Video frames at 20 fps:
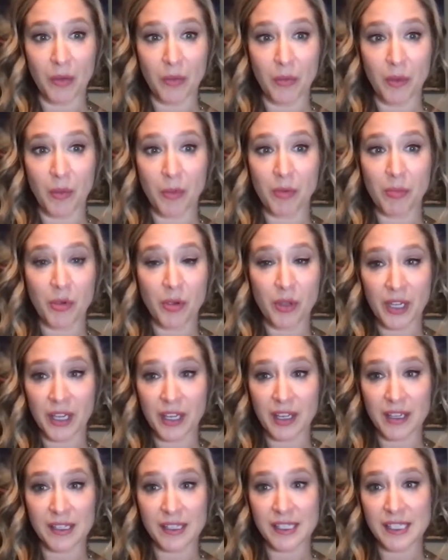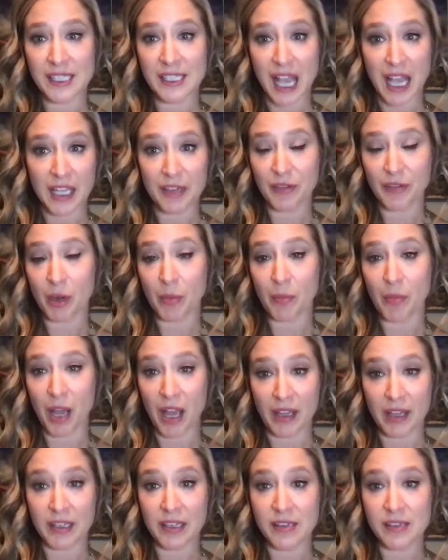What we're putting inside of our
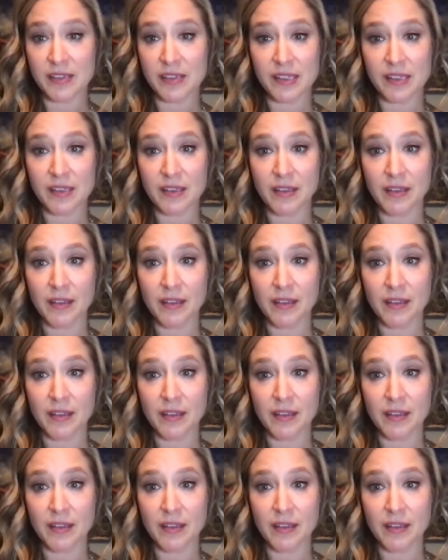bodies